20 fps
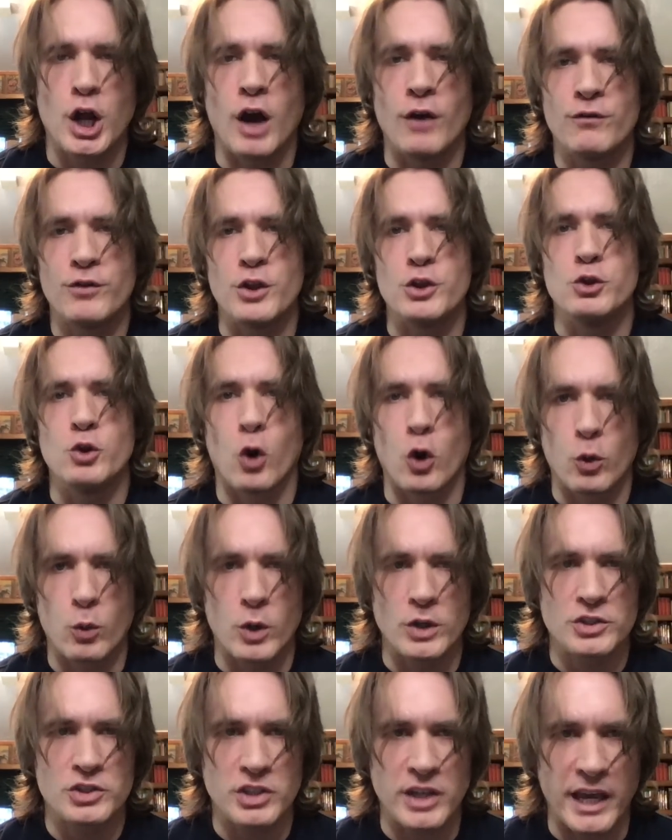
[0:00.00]
of the
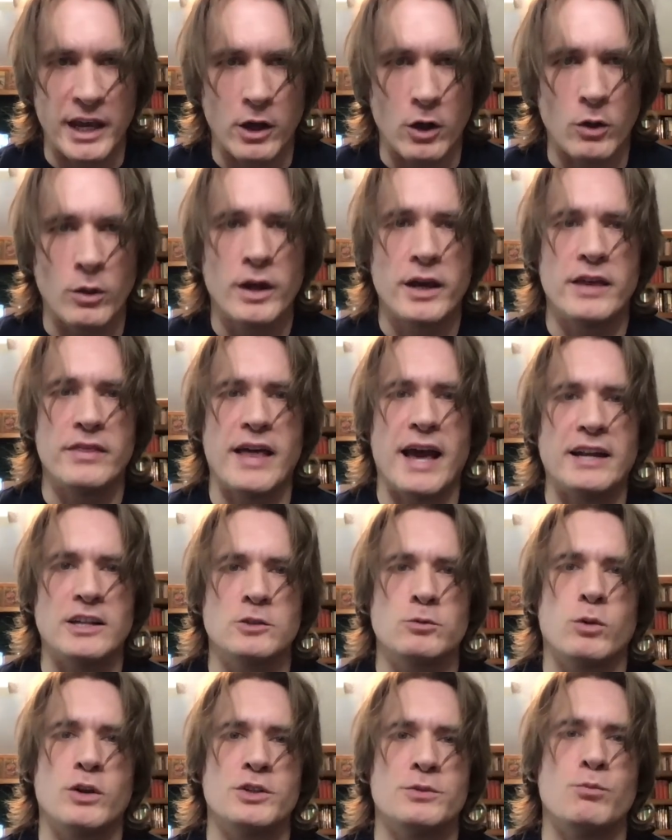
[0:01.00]
Norwood scale, and that is
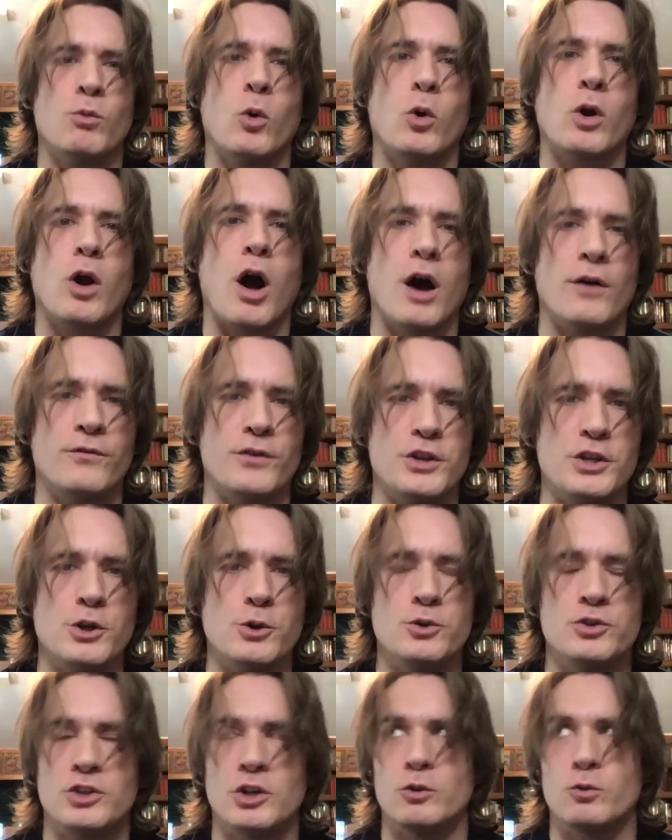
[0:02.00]
what is more often
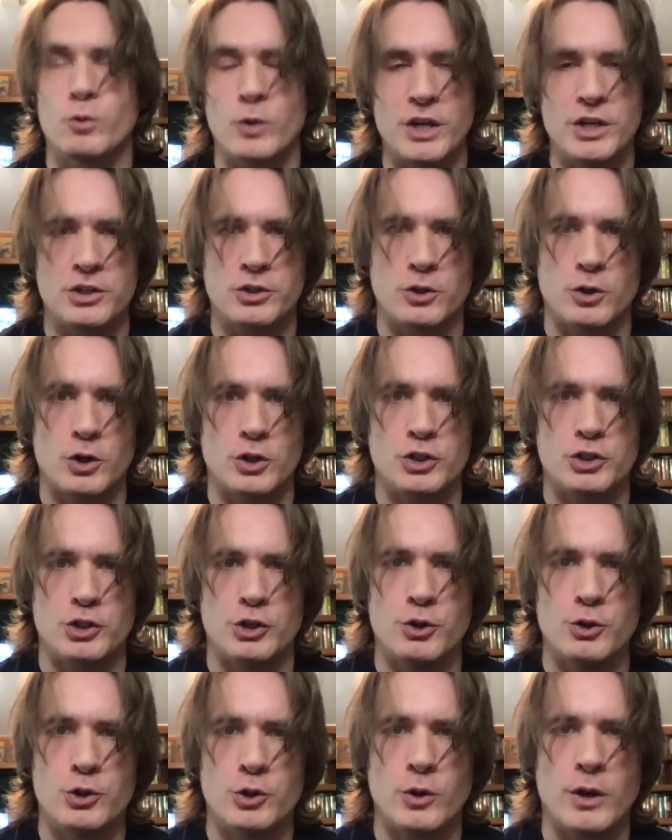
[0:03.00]
used in research
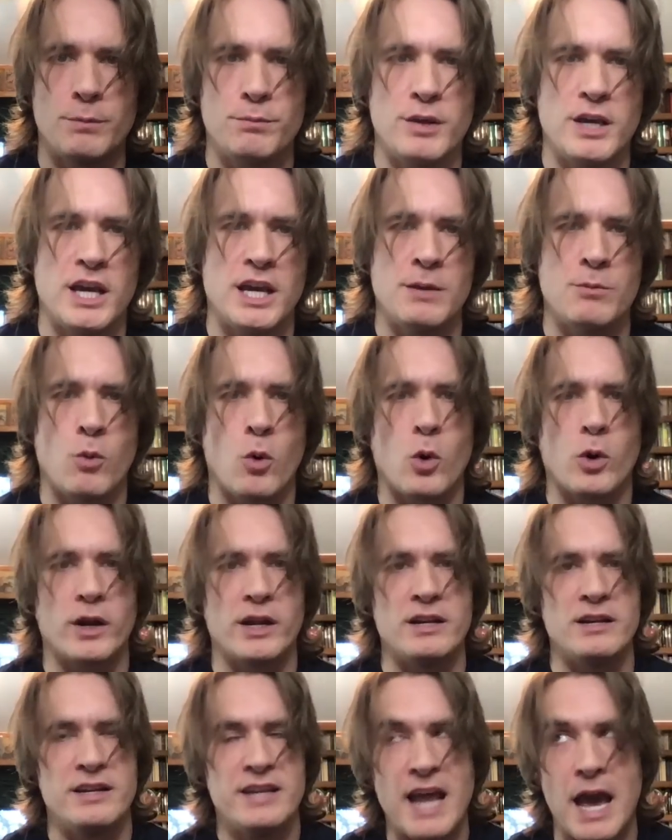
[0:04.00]
due to it being more
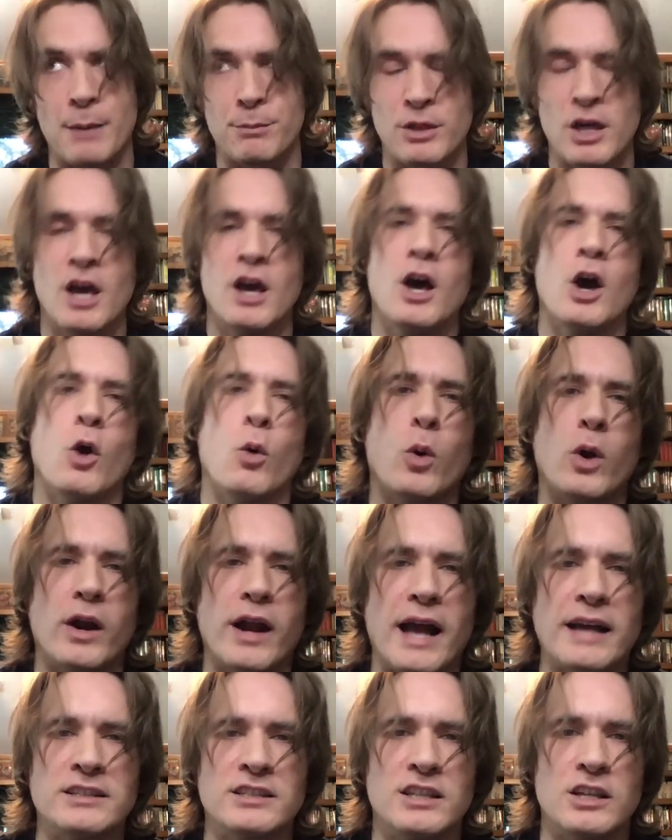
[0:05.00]
in-depth,
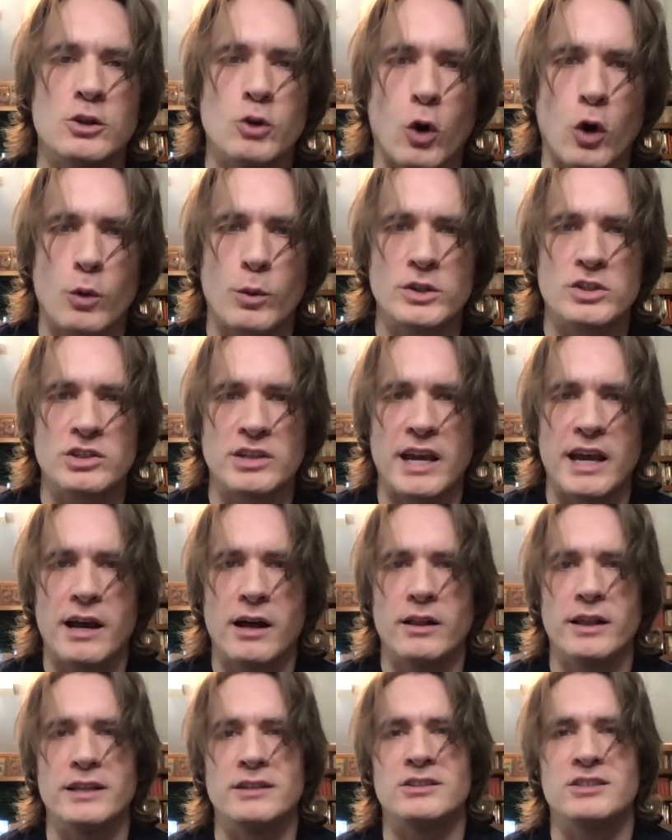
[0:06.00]
whereas the Norwood
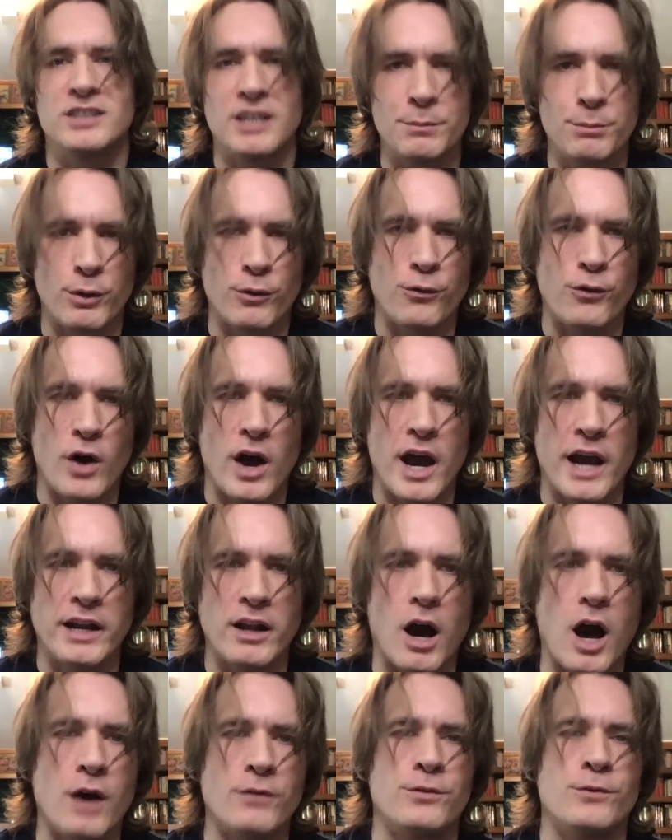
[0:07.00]
scale is simple,
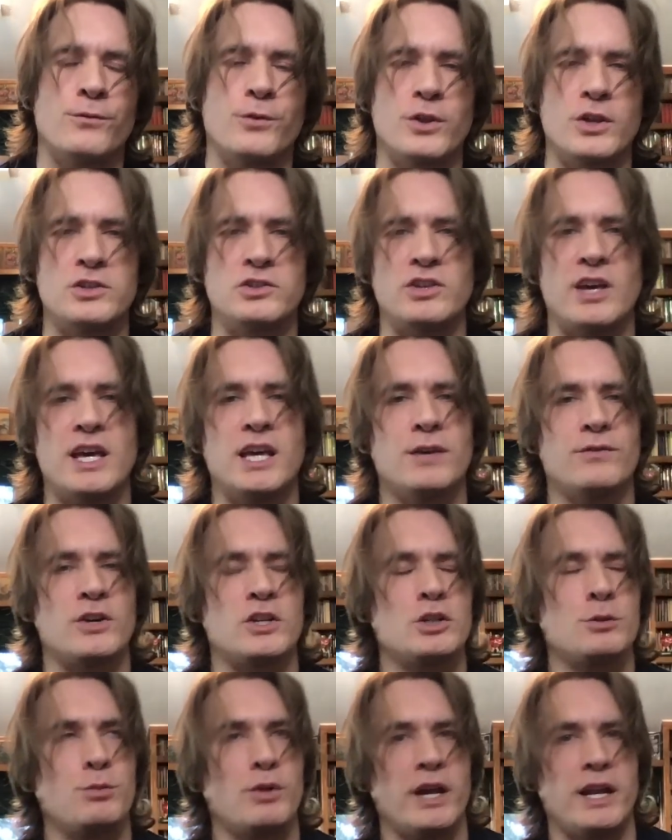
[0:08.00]
often for the sake of
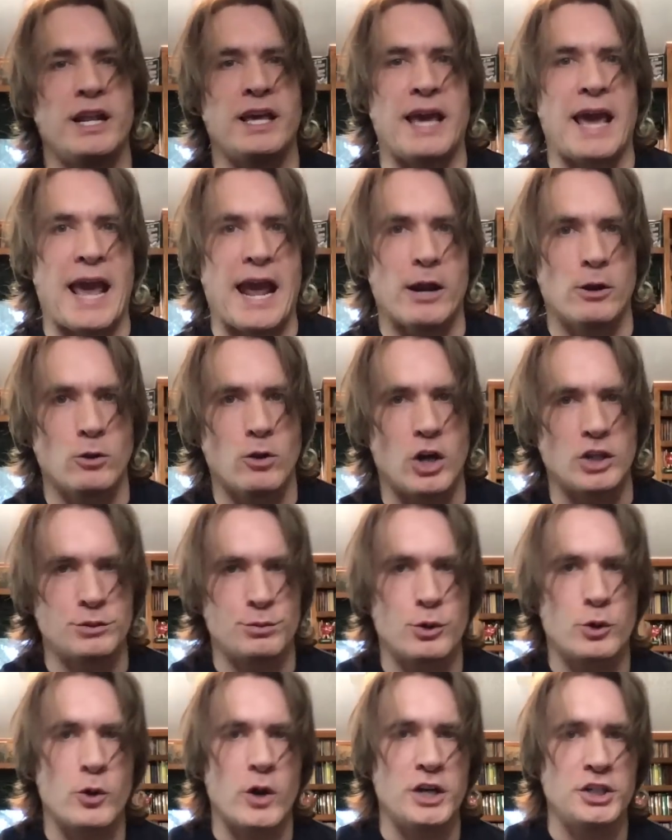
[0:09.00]
explaining hair loss
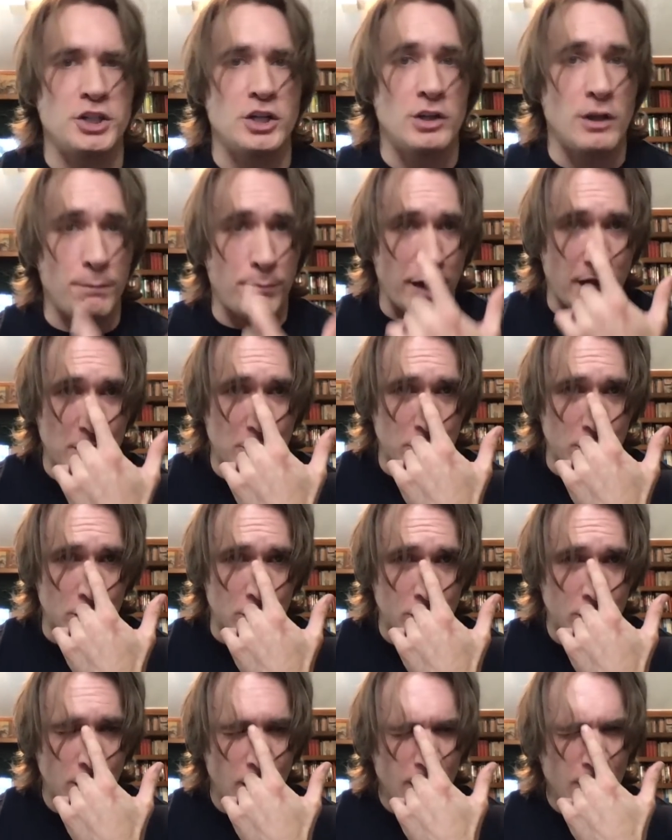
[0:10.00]
progression to patients.